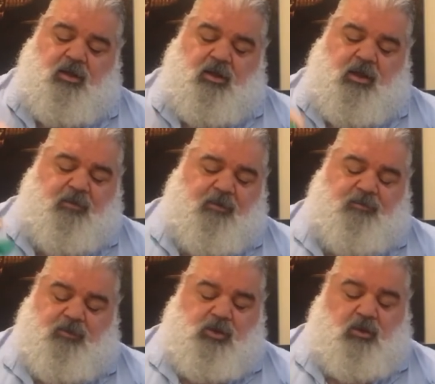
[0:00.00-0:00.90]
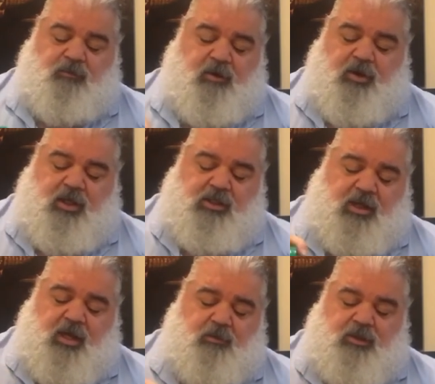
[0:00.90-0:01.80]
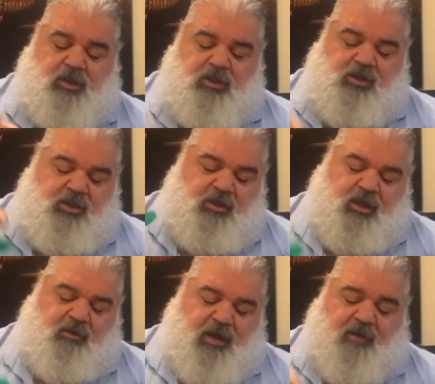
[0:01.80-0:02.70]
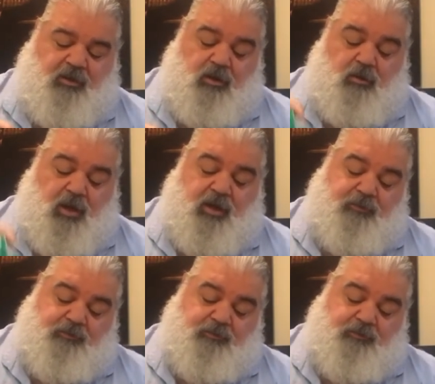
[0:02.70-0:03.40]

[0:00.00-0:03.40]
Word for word: I mean, I'm so very excited with this. I'm going to have a little wine.